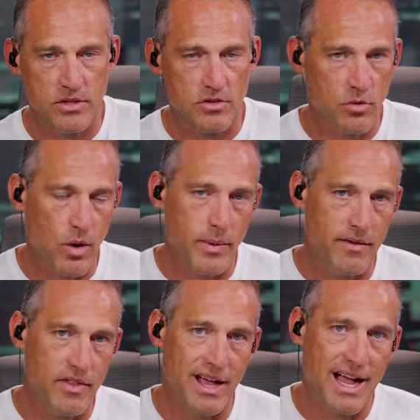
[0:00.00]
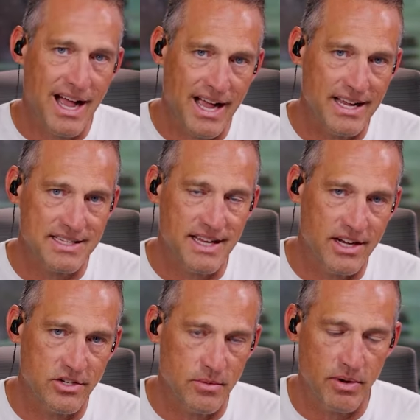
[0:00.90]
is also why we have the highest
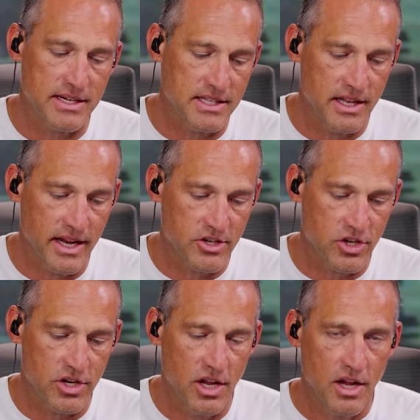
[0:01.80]
energy price in the nation.